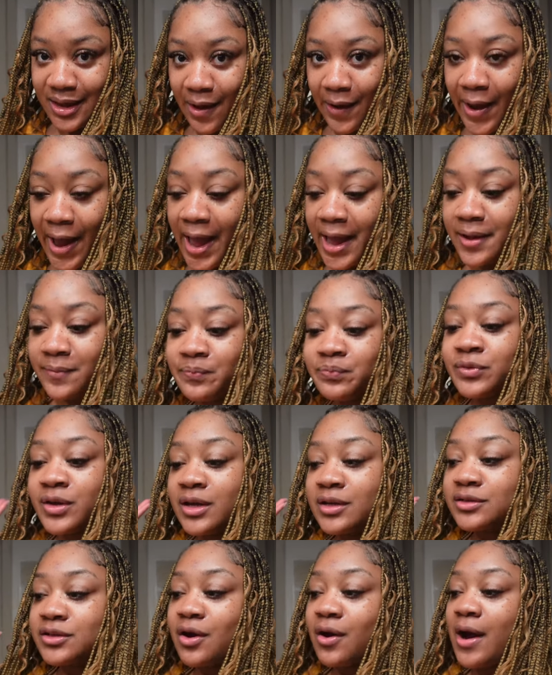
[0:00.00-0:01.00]
Okay,
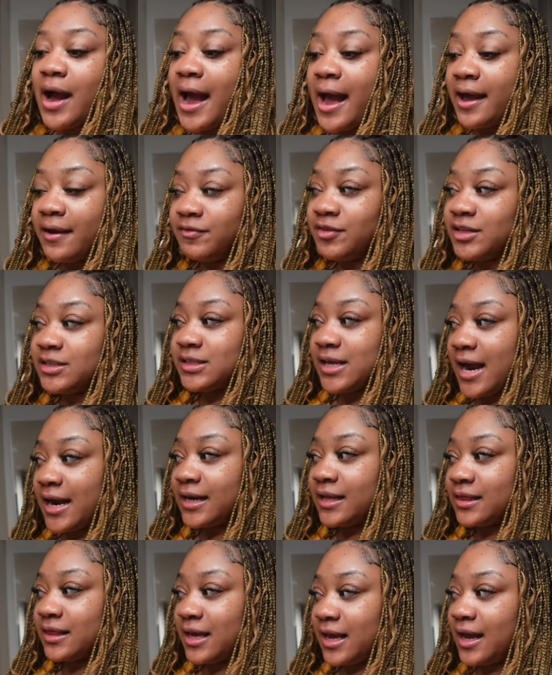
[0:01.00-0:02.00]
so I have
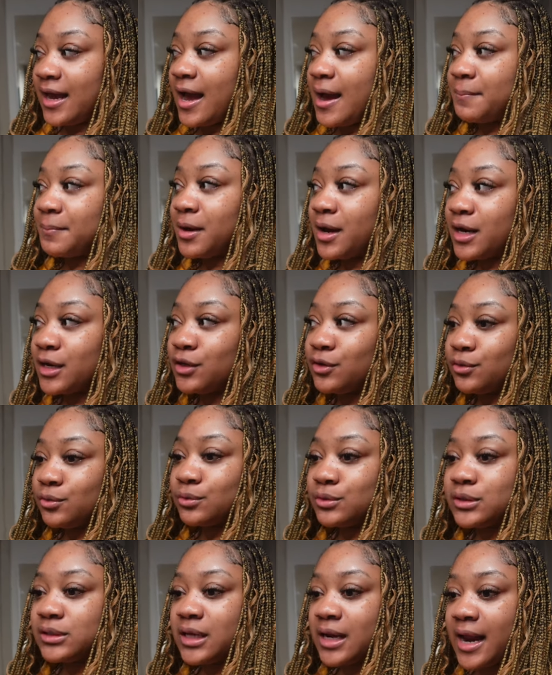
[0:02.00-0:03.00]
decided that I'm gonna
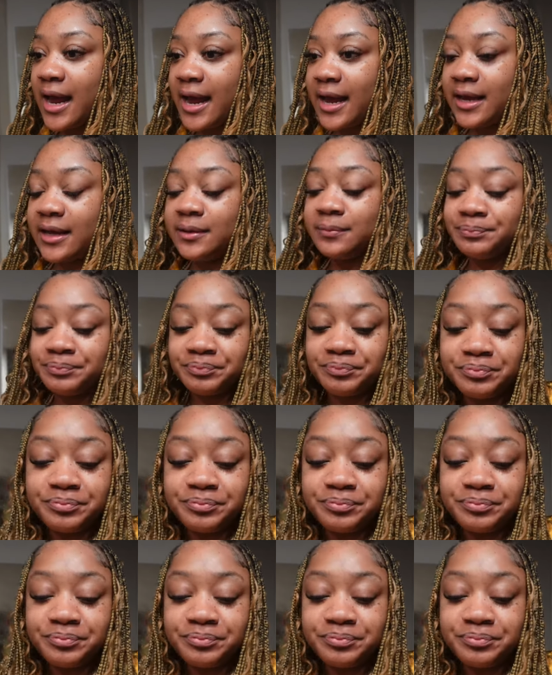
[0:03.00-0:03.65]
use tonight